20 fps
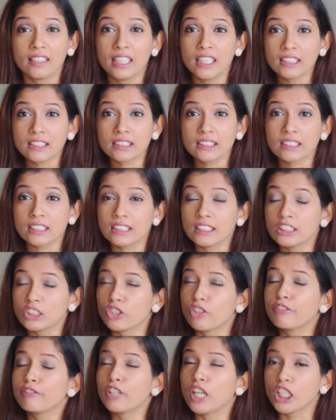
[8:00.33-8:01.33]
this
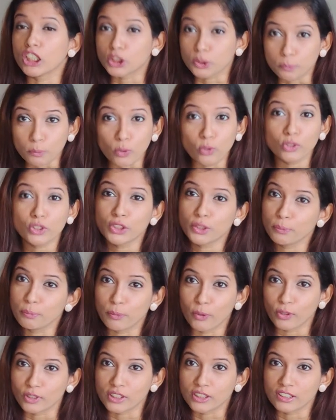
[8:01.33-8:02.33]
is of utmost
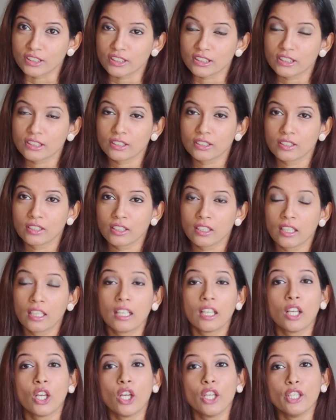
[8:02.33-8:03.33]
importance.
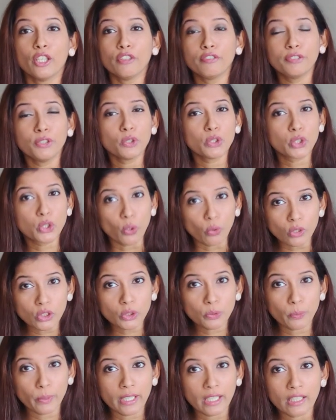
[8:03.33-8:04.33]
If you
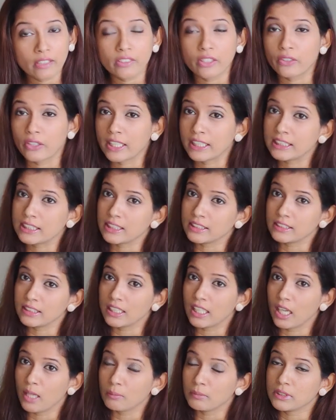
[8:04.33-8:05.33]
don't wear the right
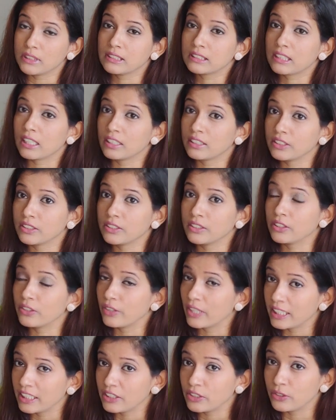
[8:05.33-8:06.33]
undergarments under
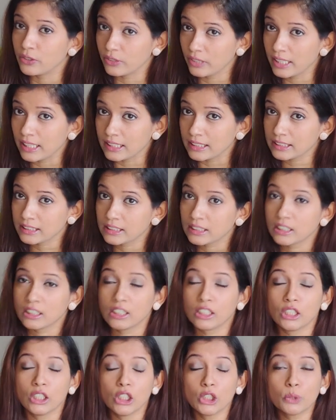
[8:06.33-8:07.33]
the right dress,
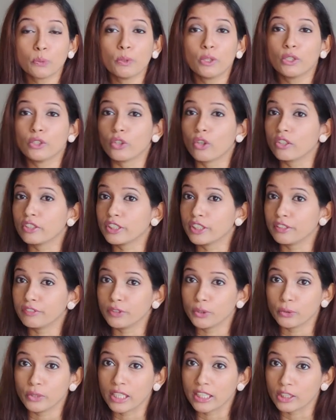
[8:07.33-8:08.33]
it will not
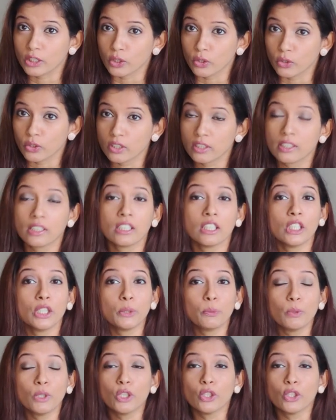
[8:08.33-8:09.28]
give you that look. It